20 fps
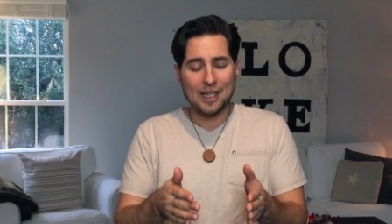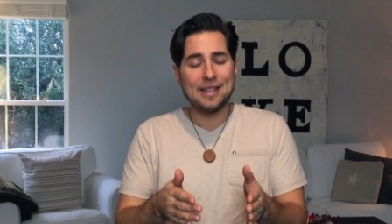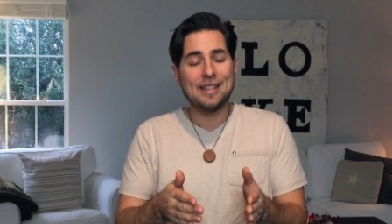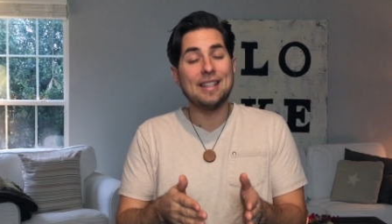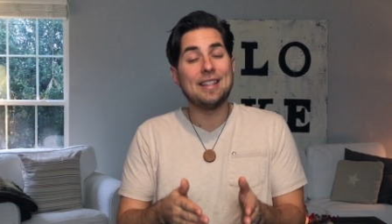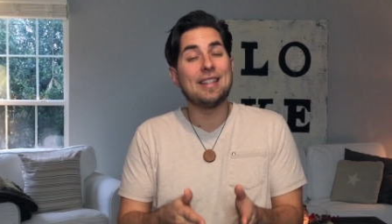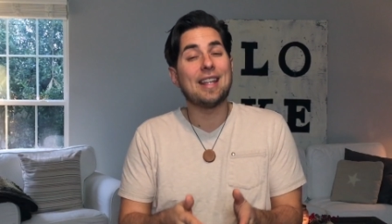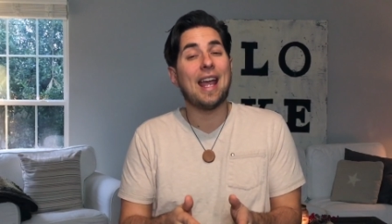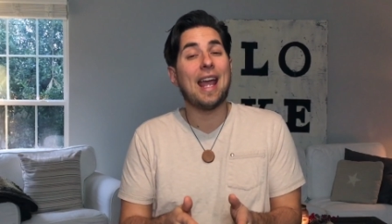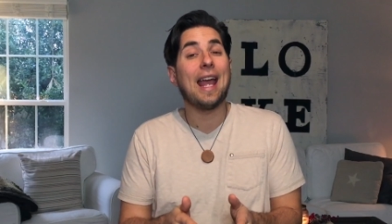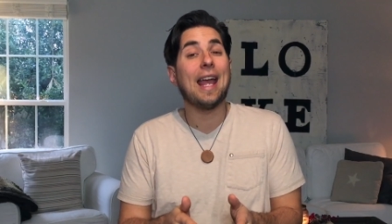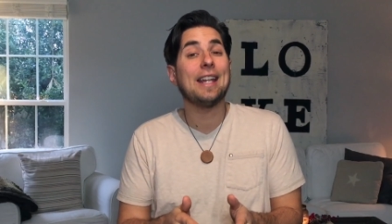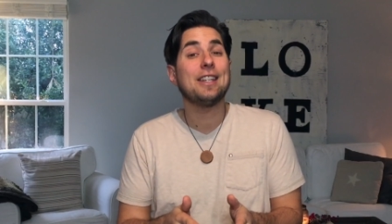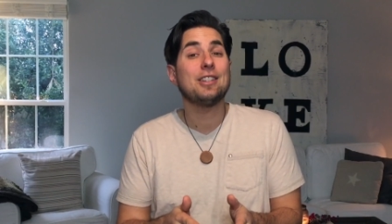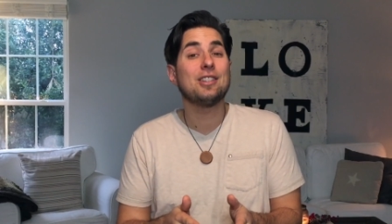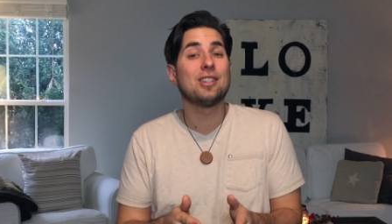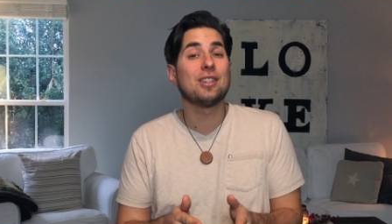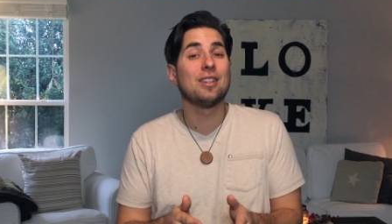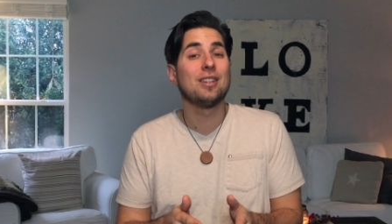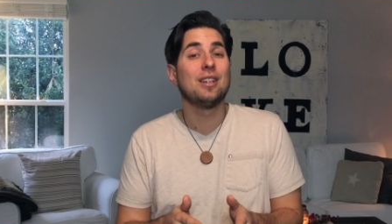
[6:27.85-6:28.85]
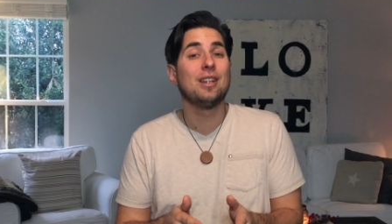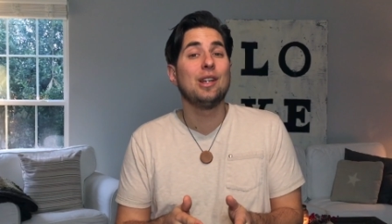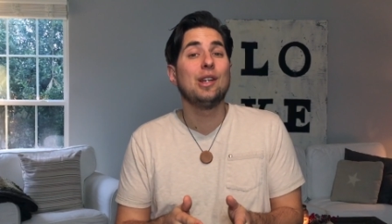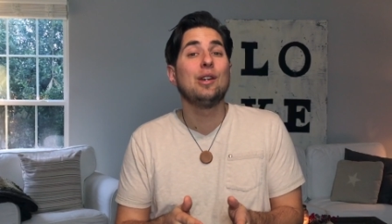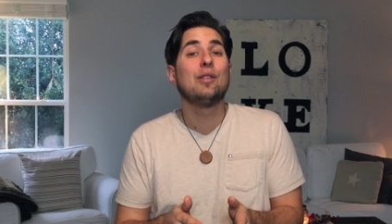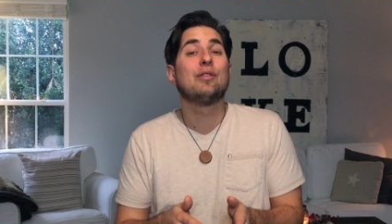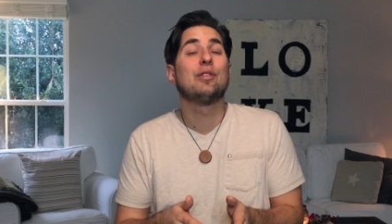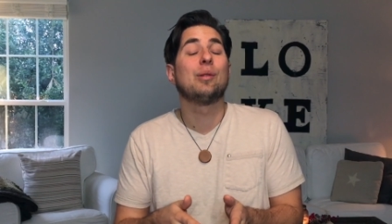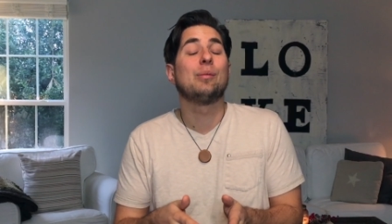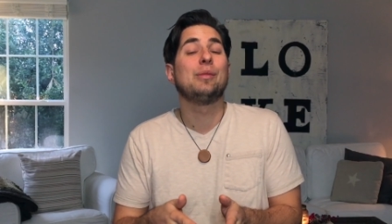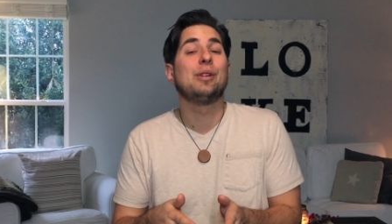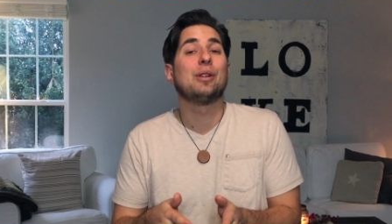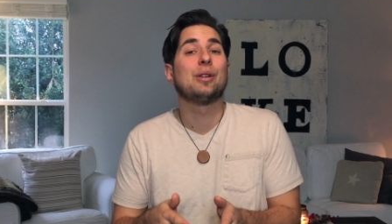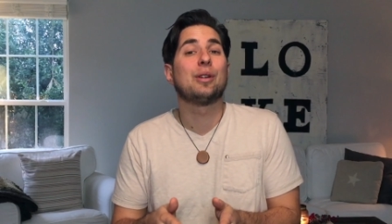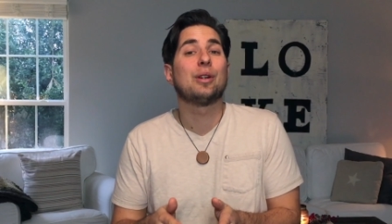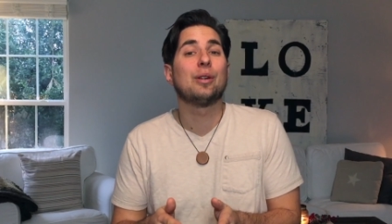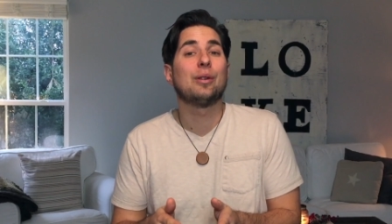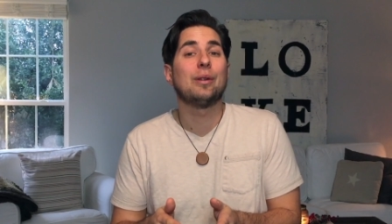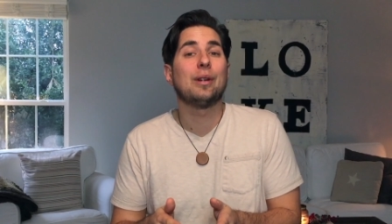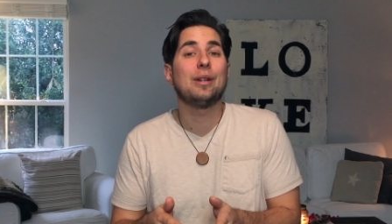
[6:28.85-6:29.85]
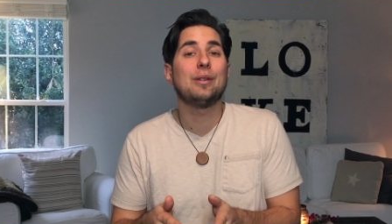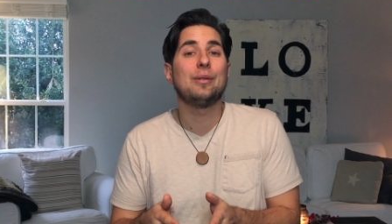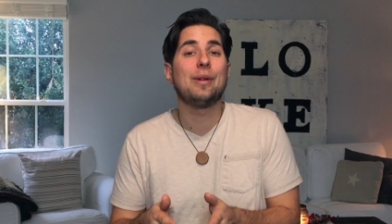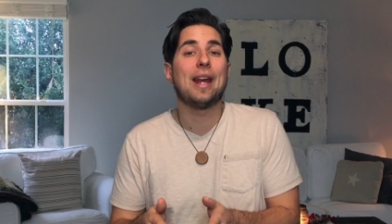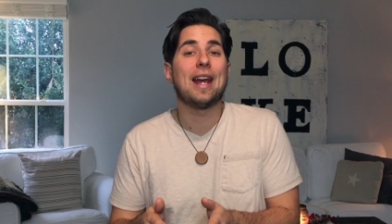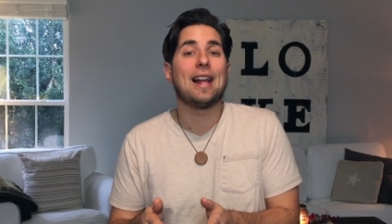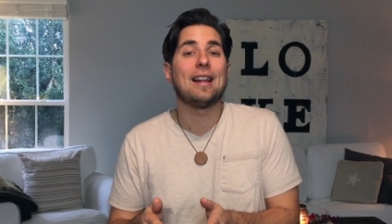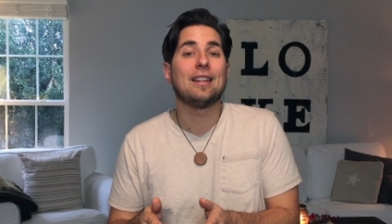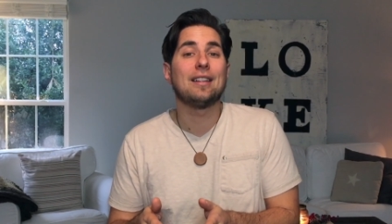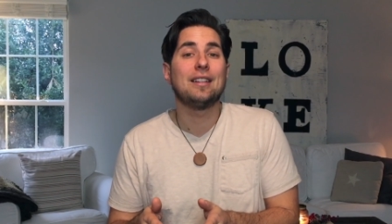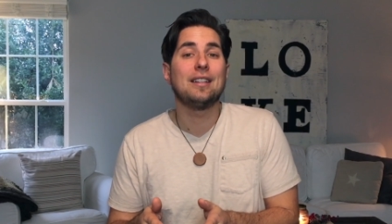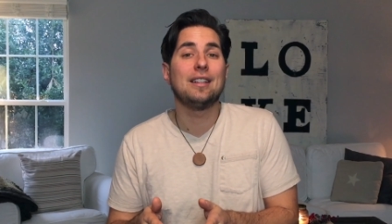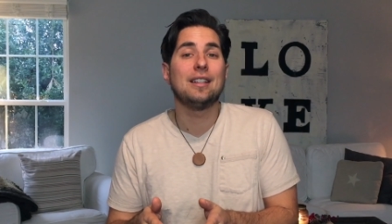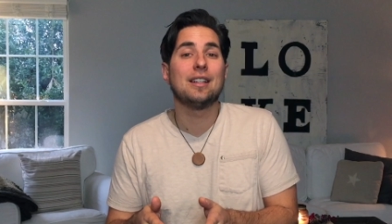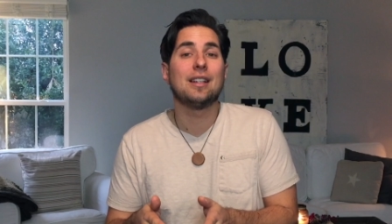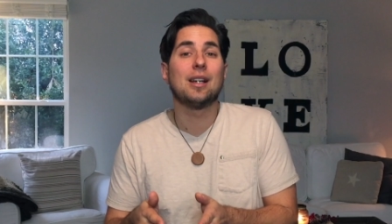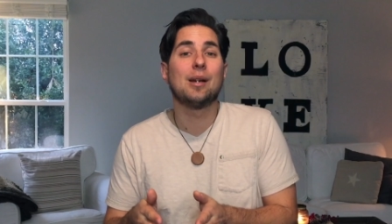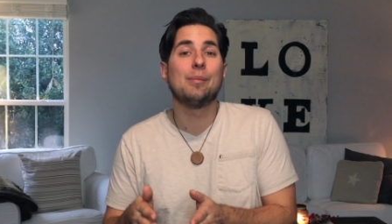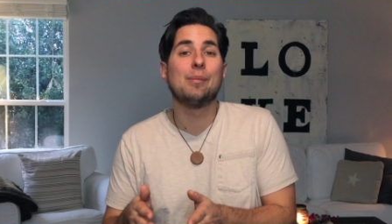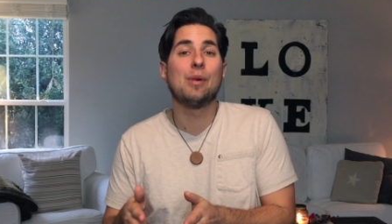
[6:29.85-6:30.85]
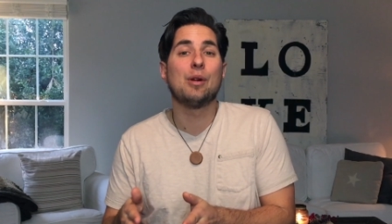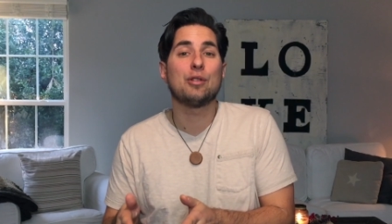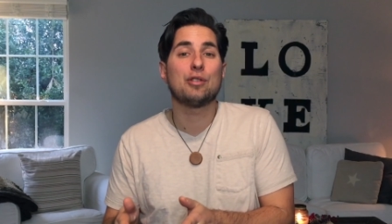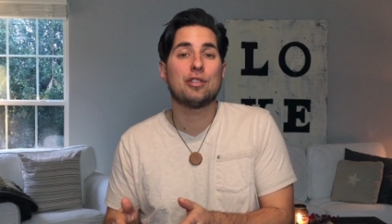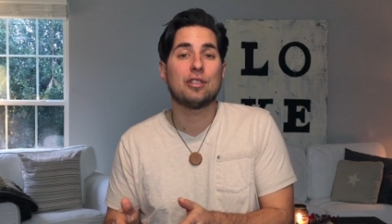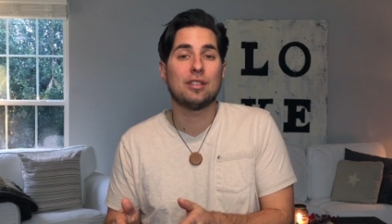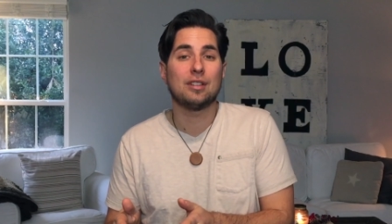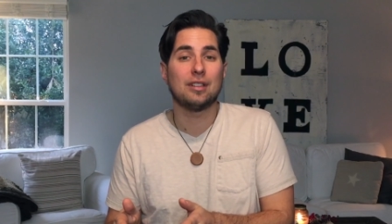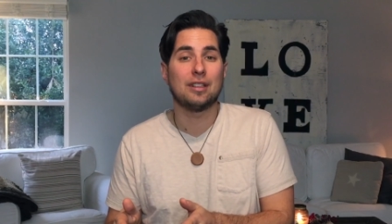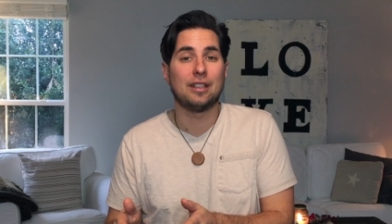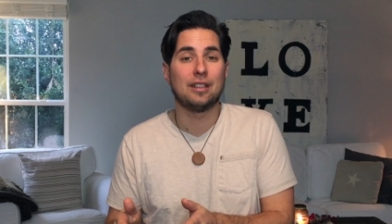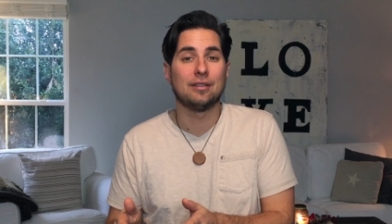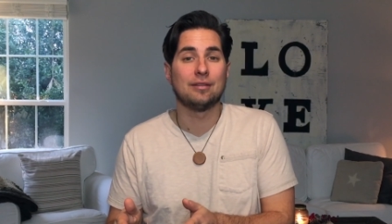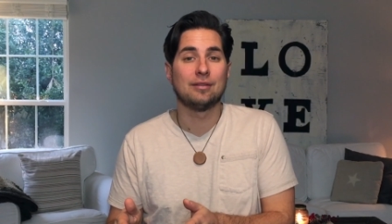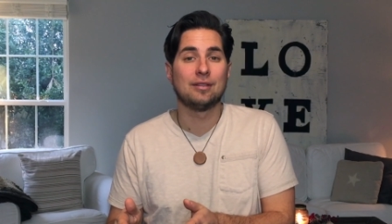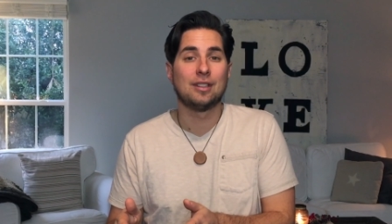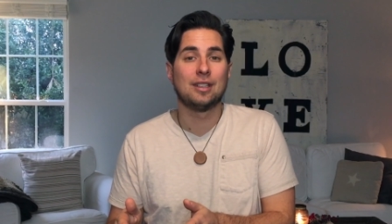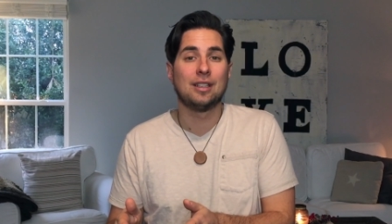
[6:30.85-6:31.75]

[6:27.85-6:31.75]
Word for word: Detach from your current reality emotionally.